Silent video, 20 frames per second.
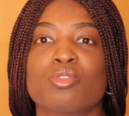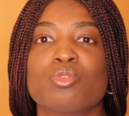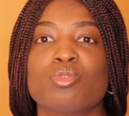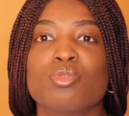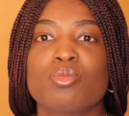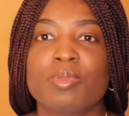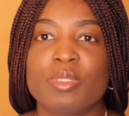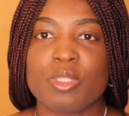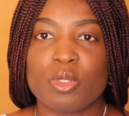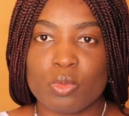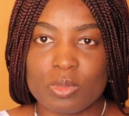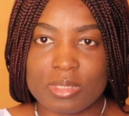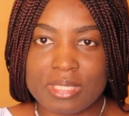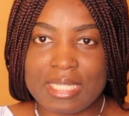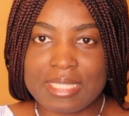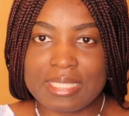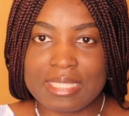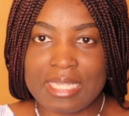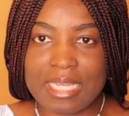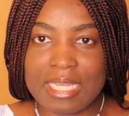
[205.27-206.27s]
to be
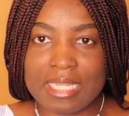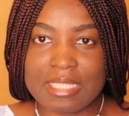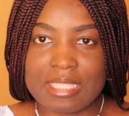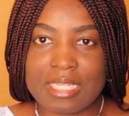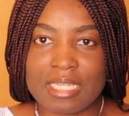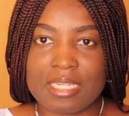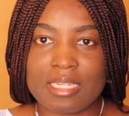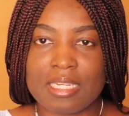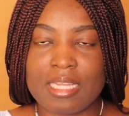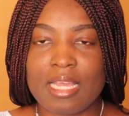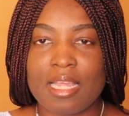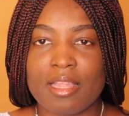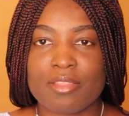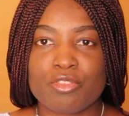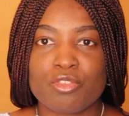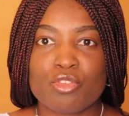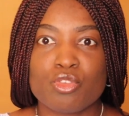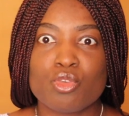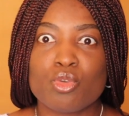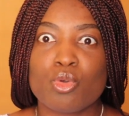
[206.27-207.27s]
authenticated
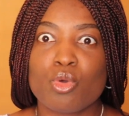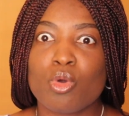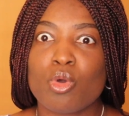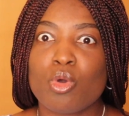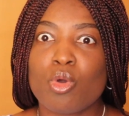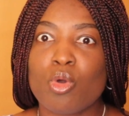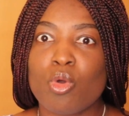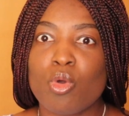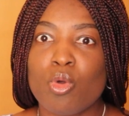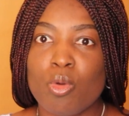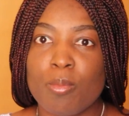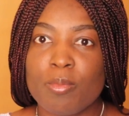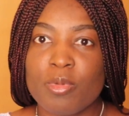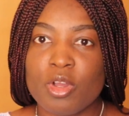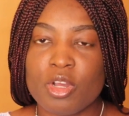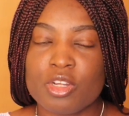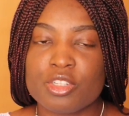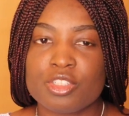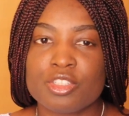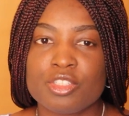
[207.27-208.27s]
at your
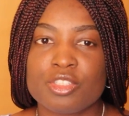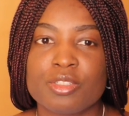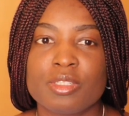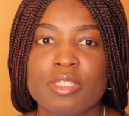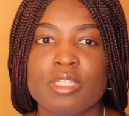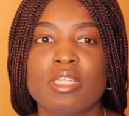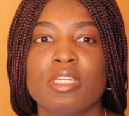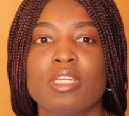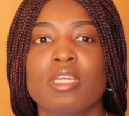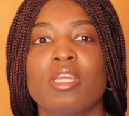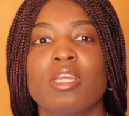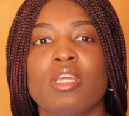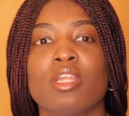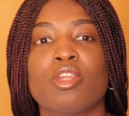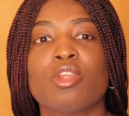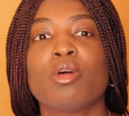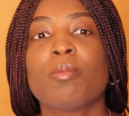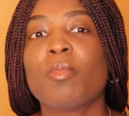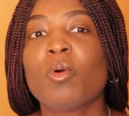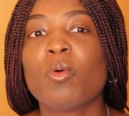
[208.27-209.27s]
home country.
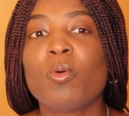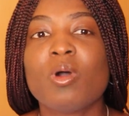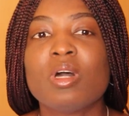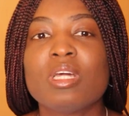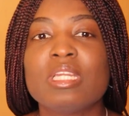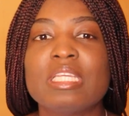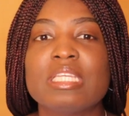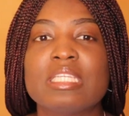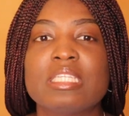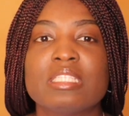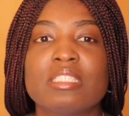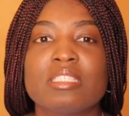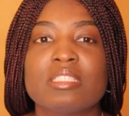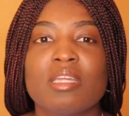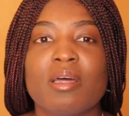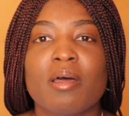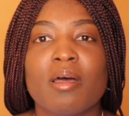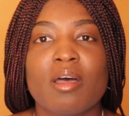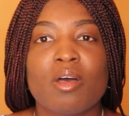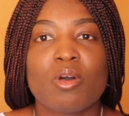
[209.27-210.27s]
Number one is
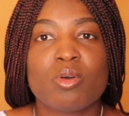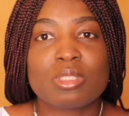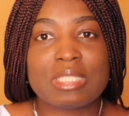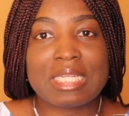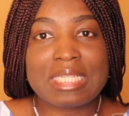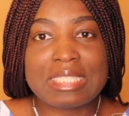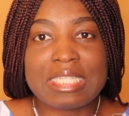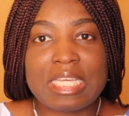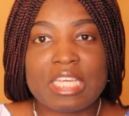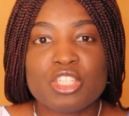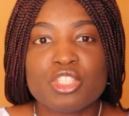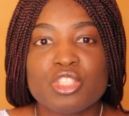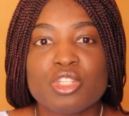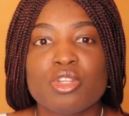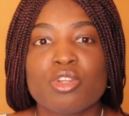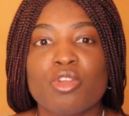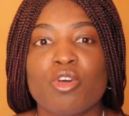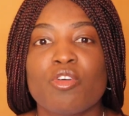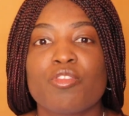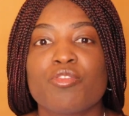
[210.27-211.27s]
the
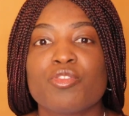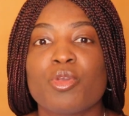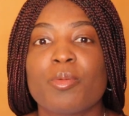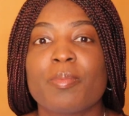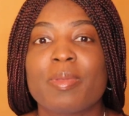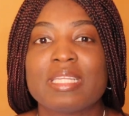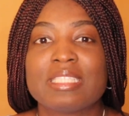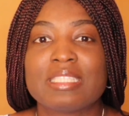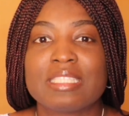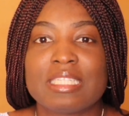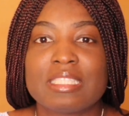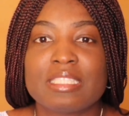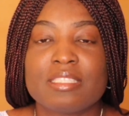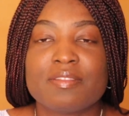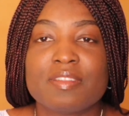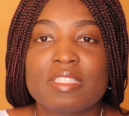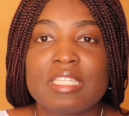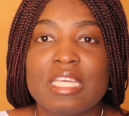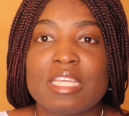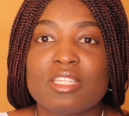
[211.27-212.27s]
authentication of your birth
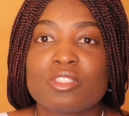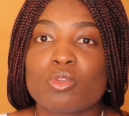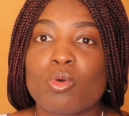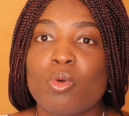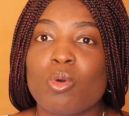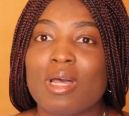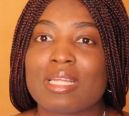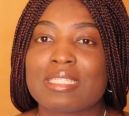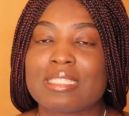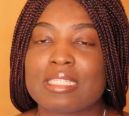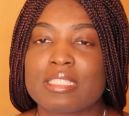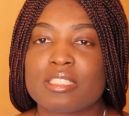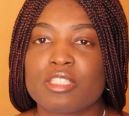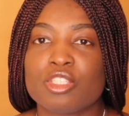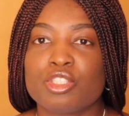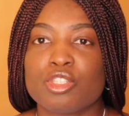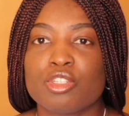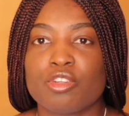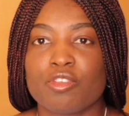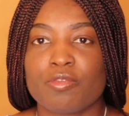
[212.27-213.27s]
certificate or
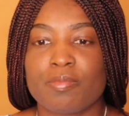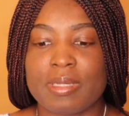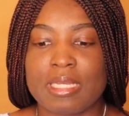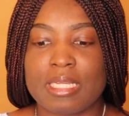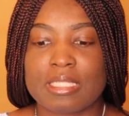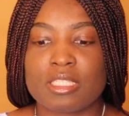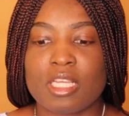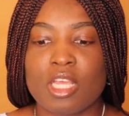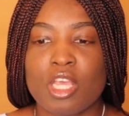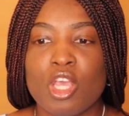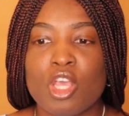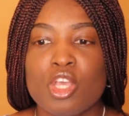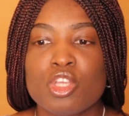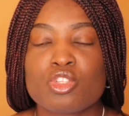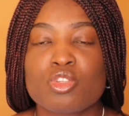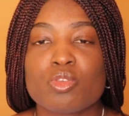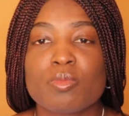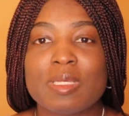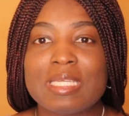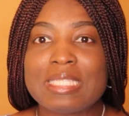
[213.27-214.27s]
attestation of birth.
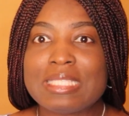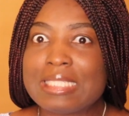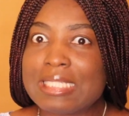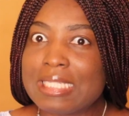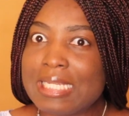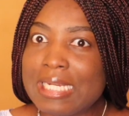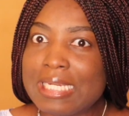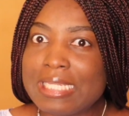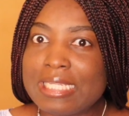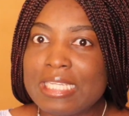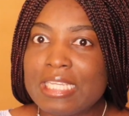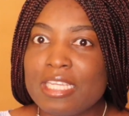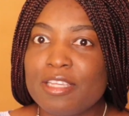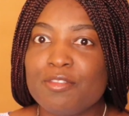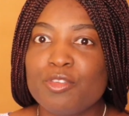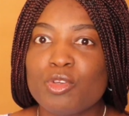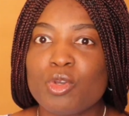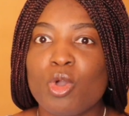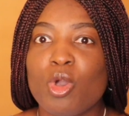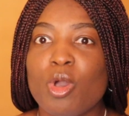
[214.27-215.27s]
So basically,
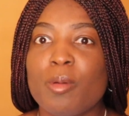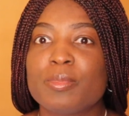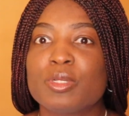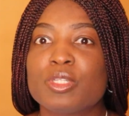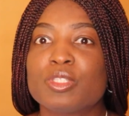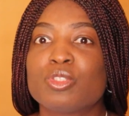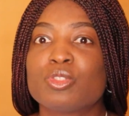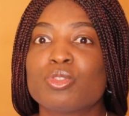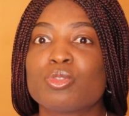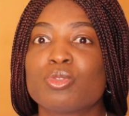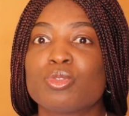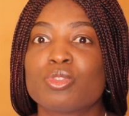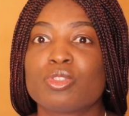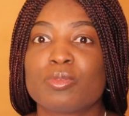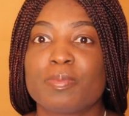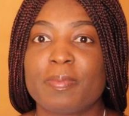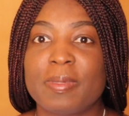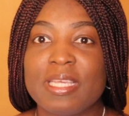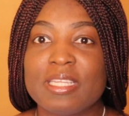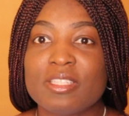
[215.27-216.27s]
if you're coming to
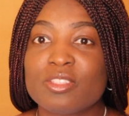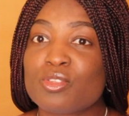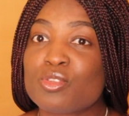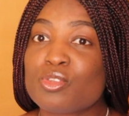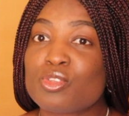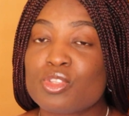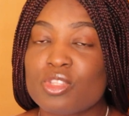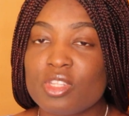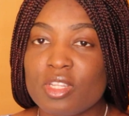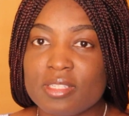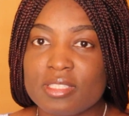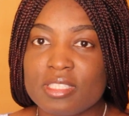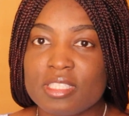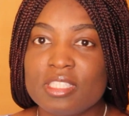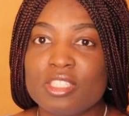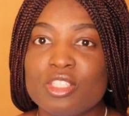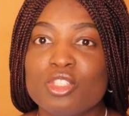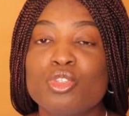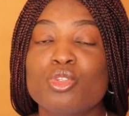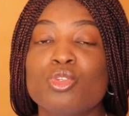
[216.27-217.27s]
Spain to
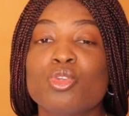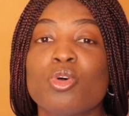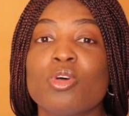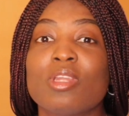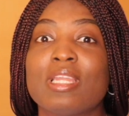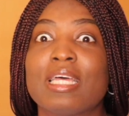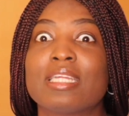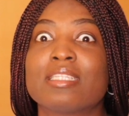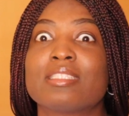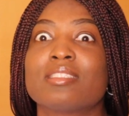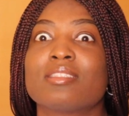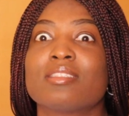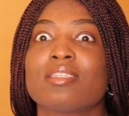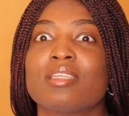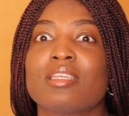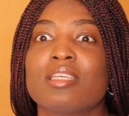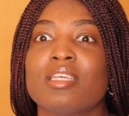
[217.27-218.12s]
study, you know that